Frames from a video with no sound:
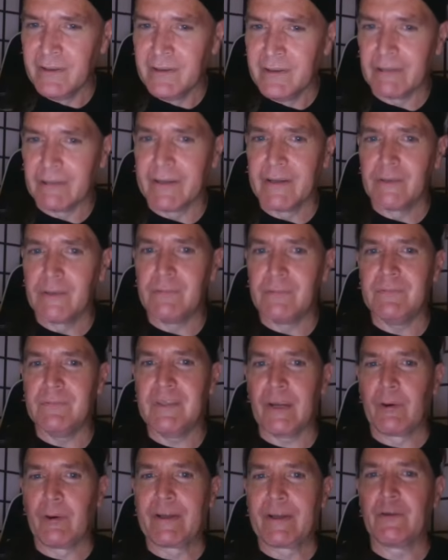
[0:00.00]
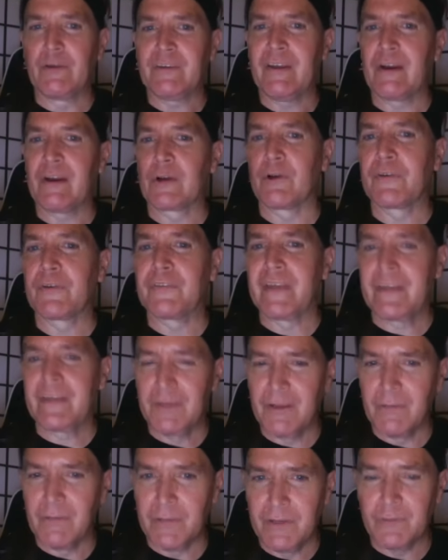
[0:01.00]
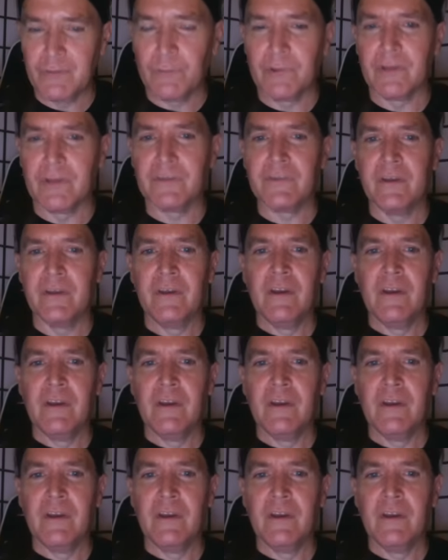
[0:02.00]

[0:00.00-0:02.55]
and like carrying out terrorist activities with.